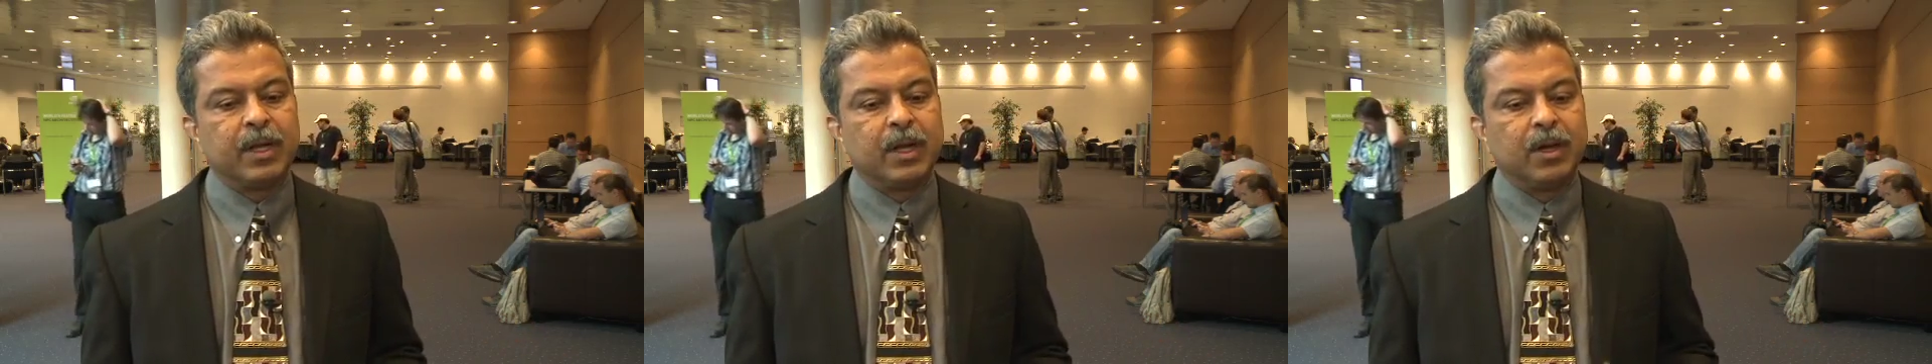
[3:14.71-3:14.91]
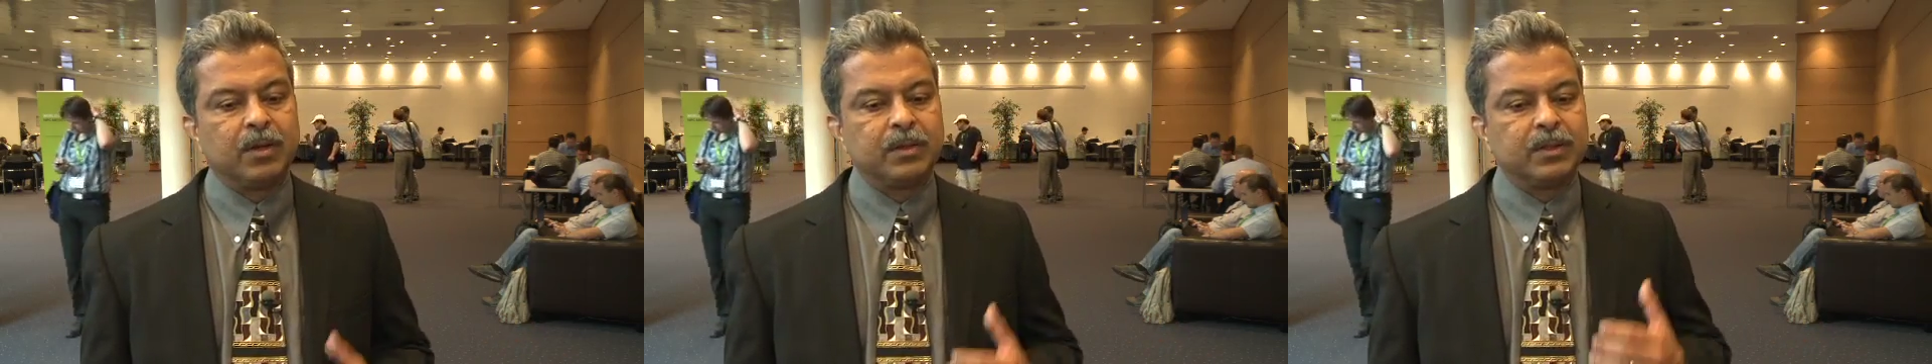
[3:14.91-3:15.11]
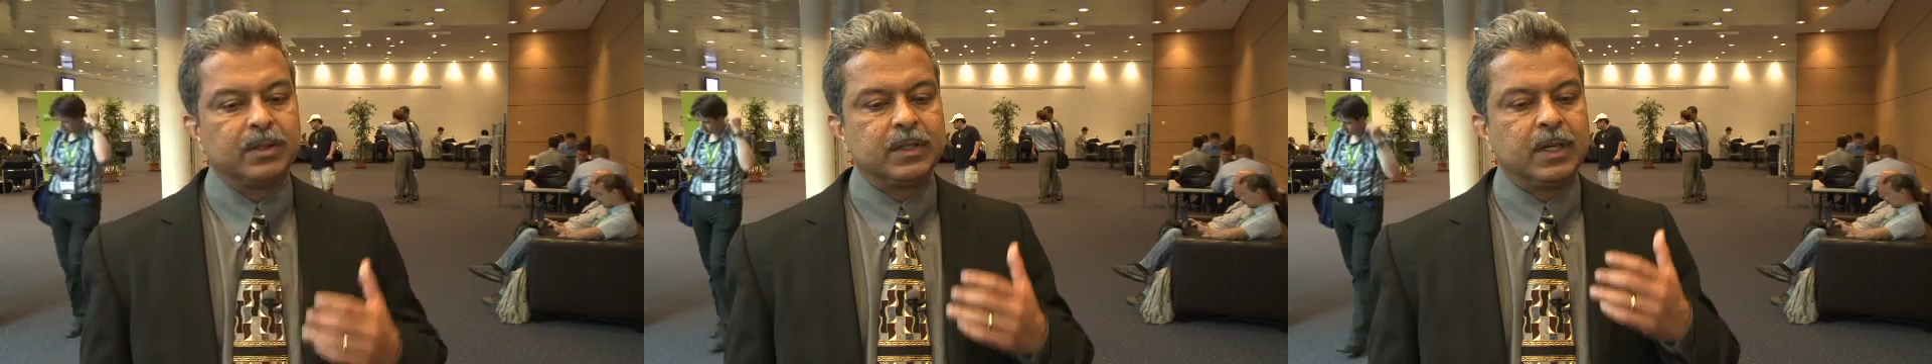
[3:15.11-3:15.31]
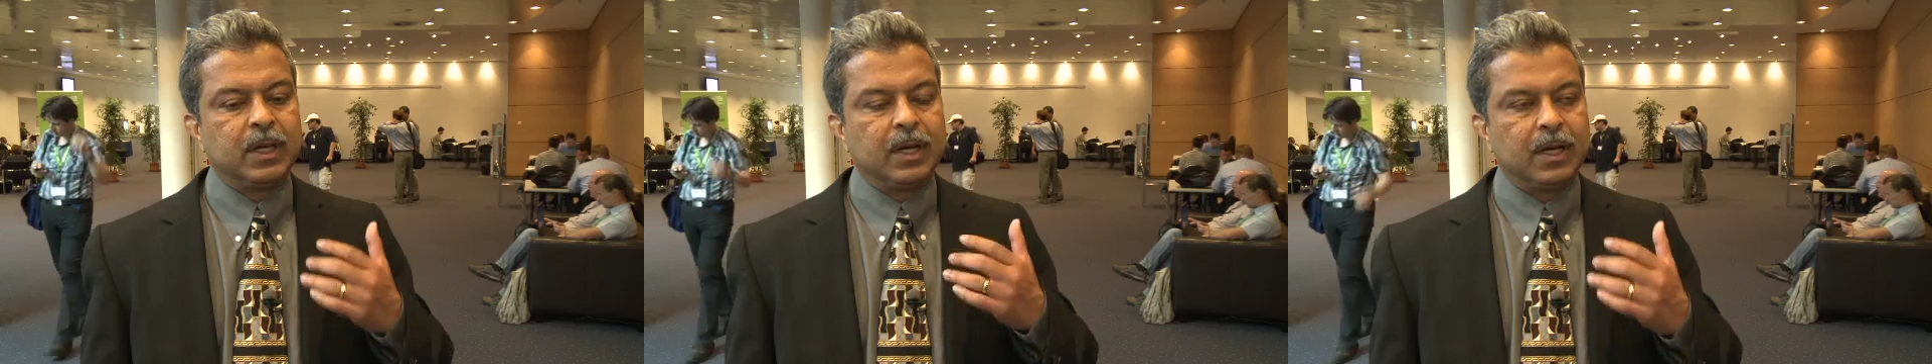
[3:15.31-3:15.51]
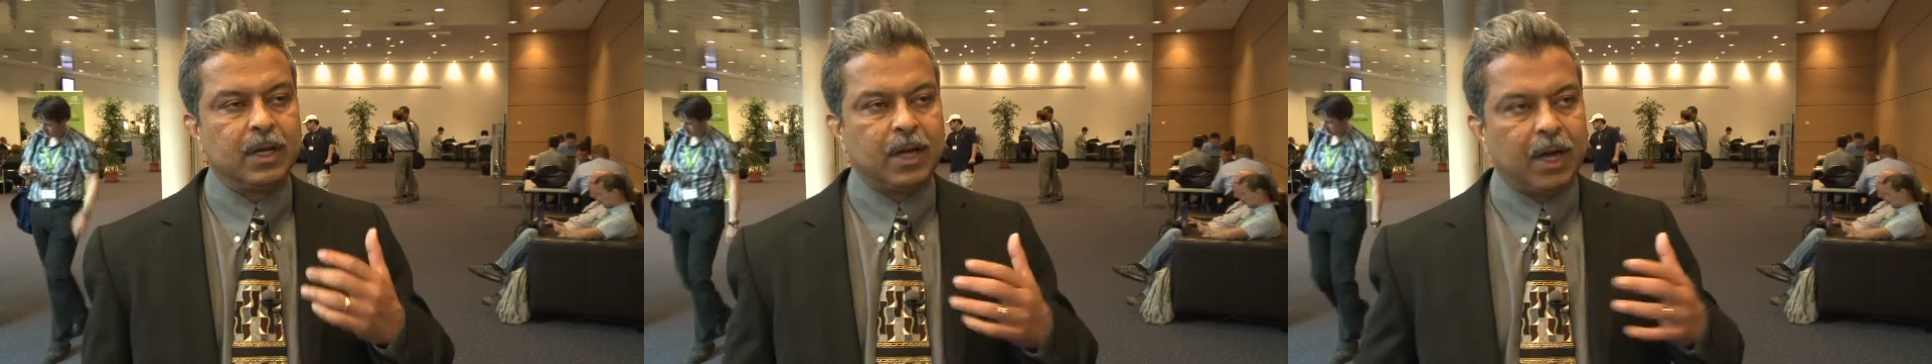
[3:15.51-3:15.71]

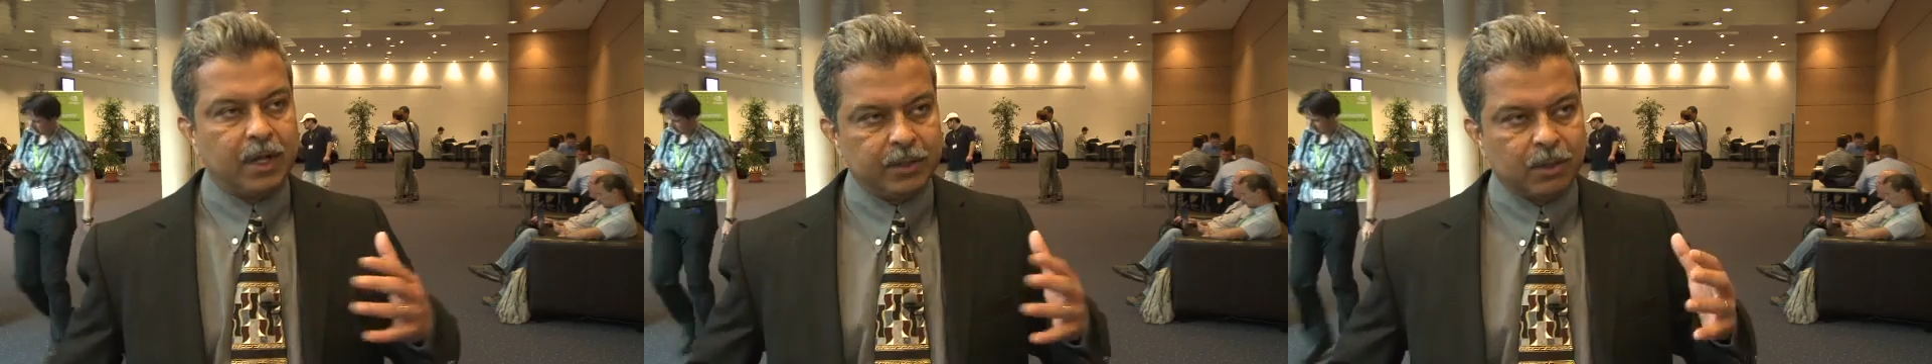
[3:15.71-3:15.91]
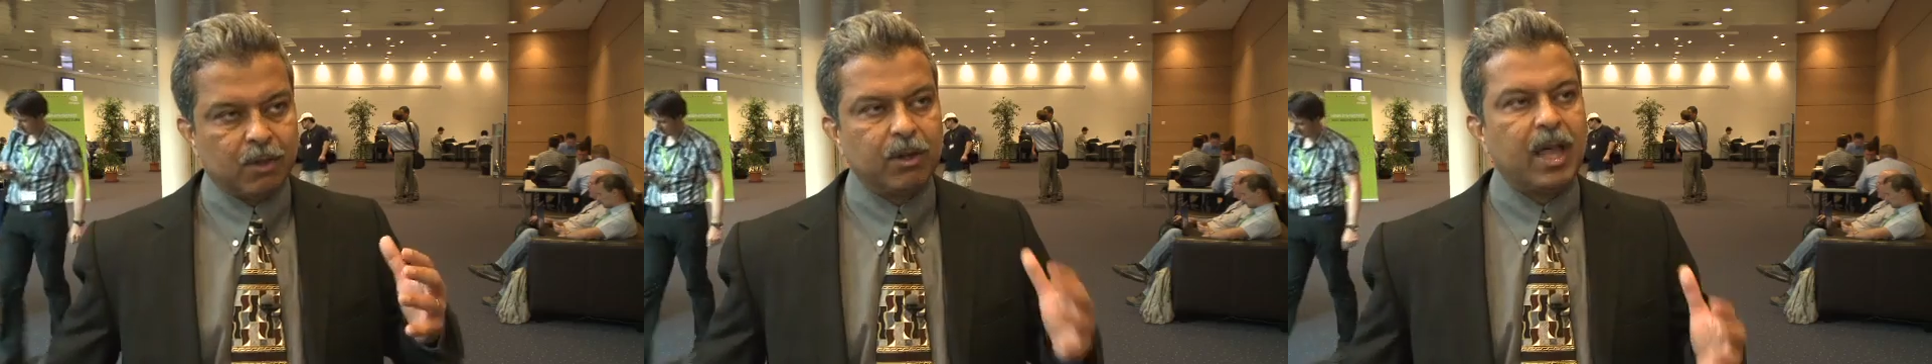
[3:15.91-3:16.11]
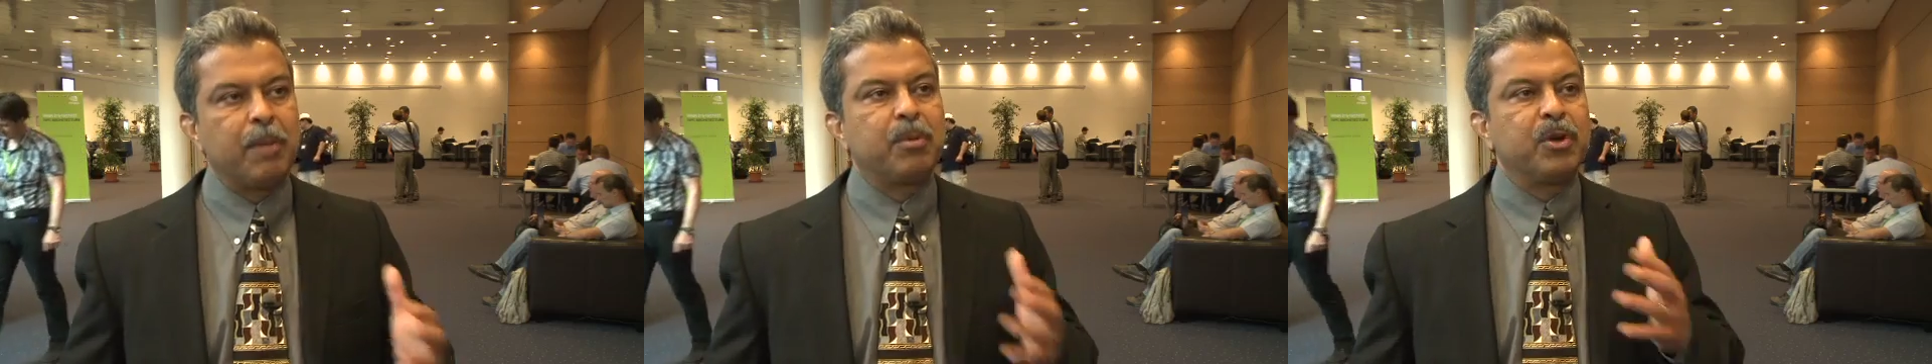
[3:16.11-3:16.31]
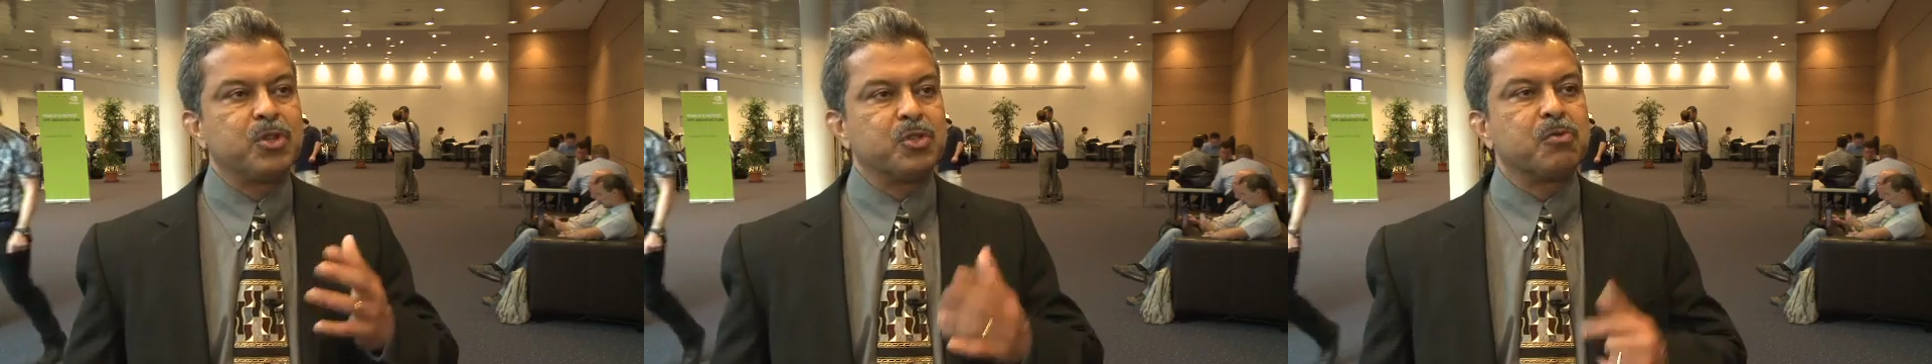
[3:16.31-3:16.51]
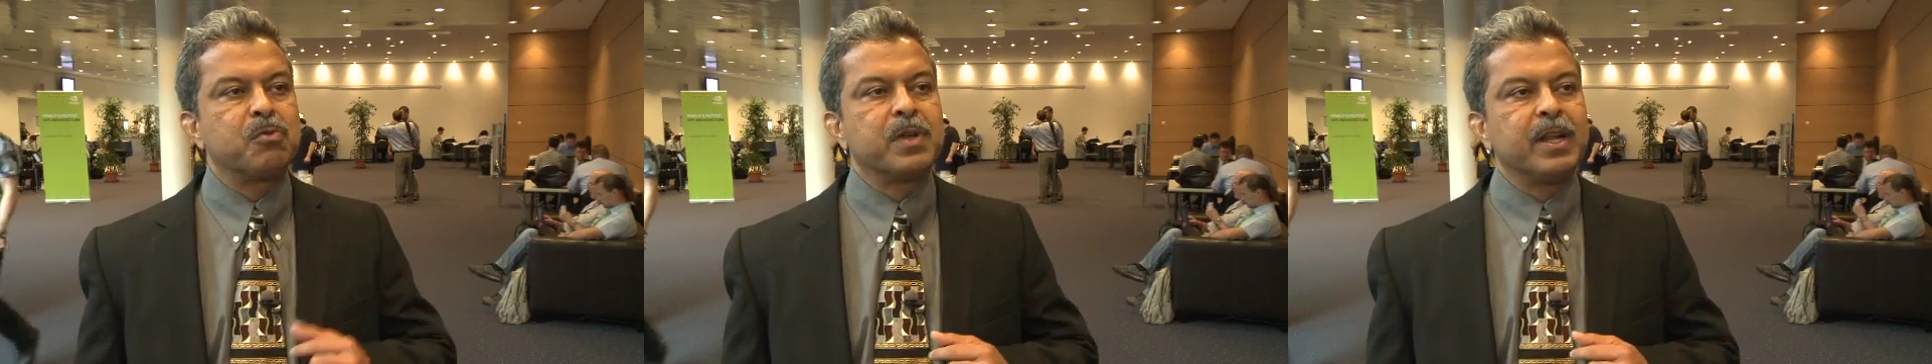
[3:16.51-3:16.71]
the
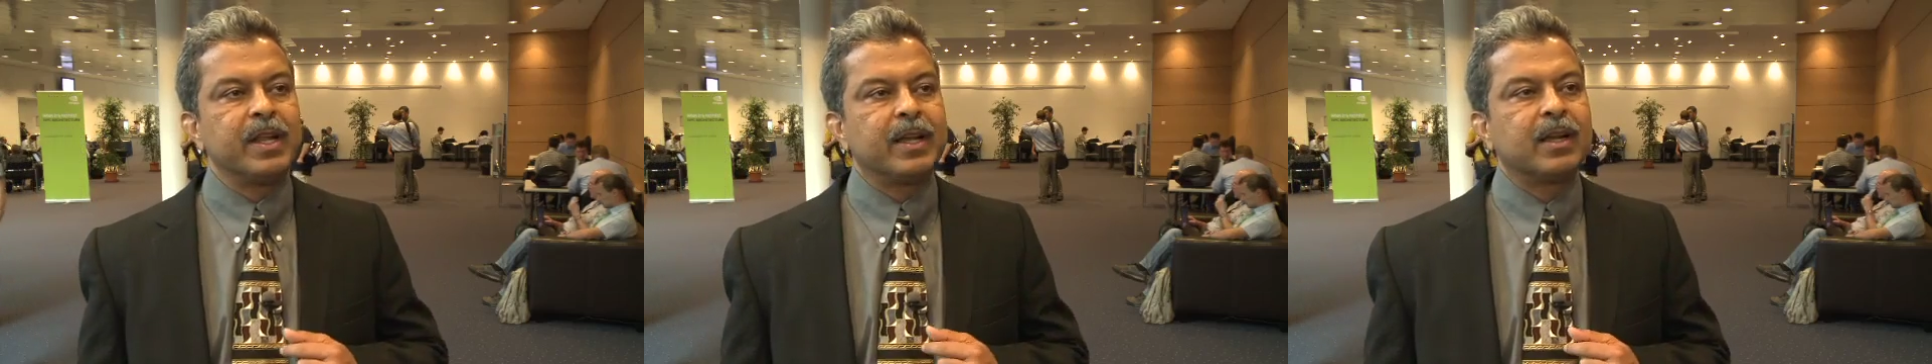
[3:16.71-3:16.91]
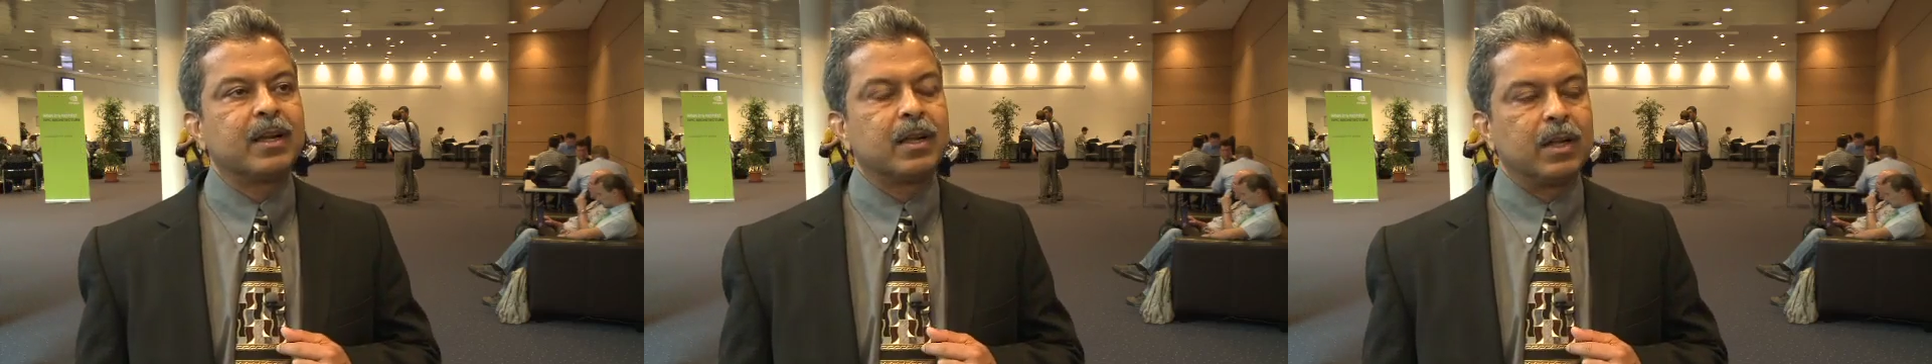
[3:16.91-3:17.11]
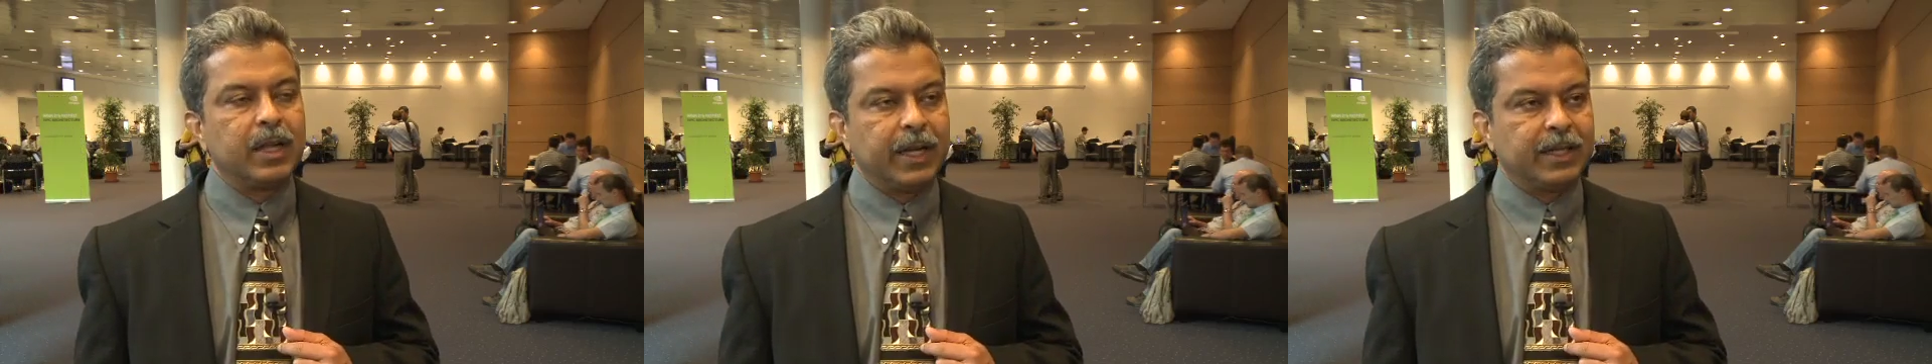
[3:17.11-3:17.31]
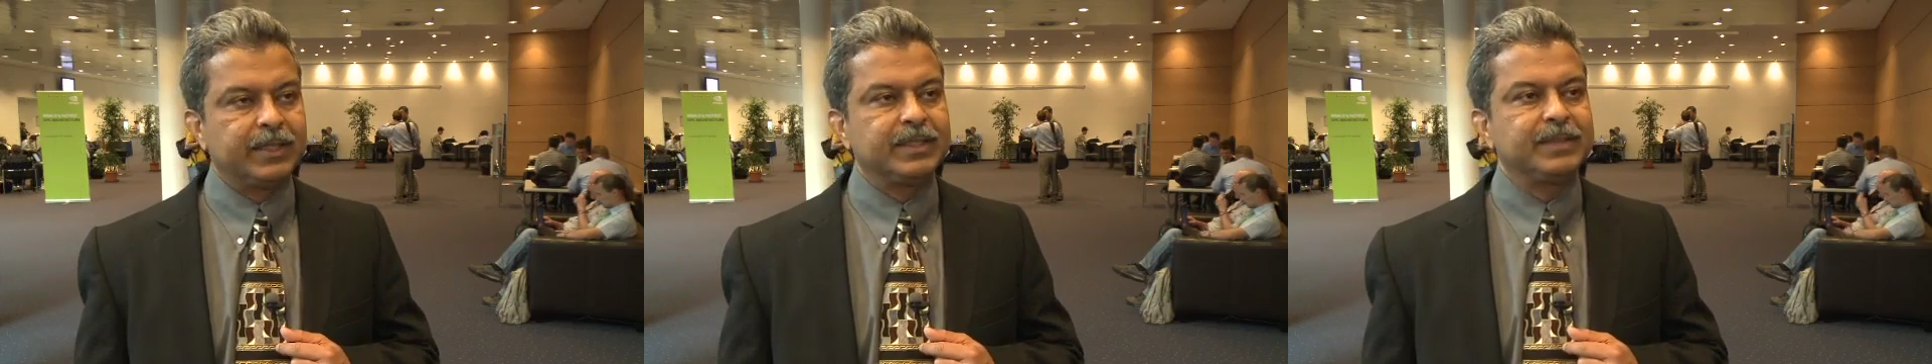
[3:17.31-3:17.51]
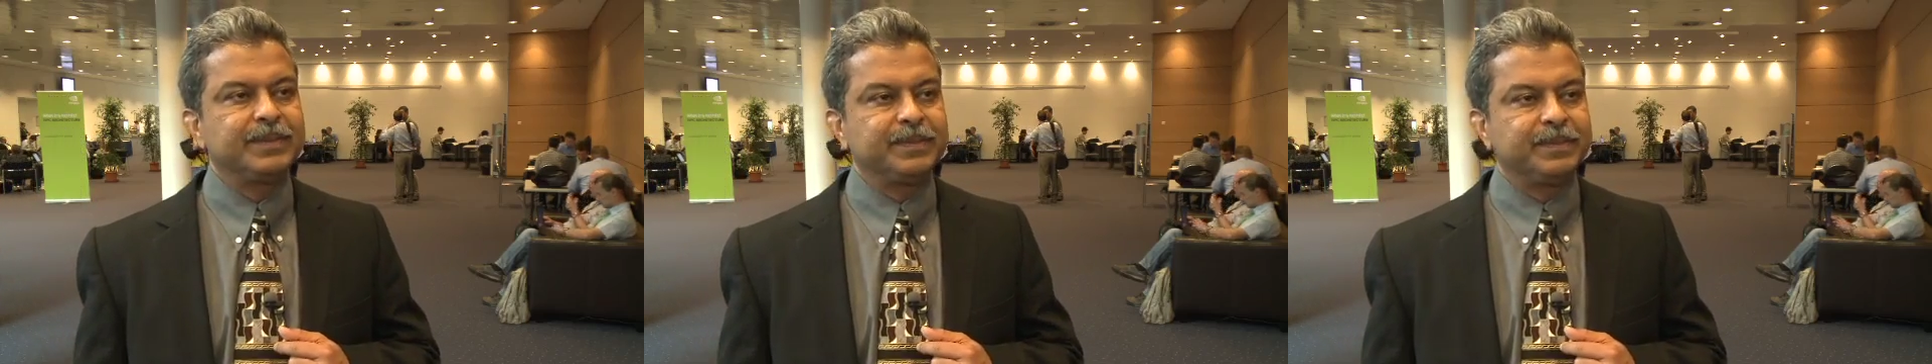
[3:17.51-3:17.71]
collaboration really clicked.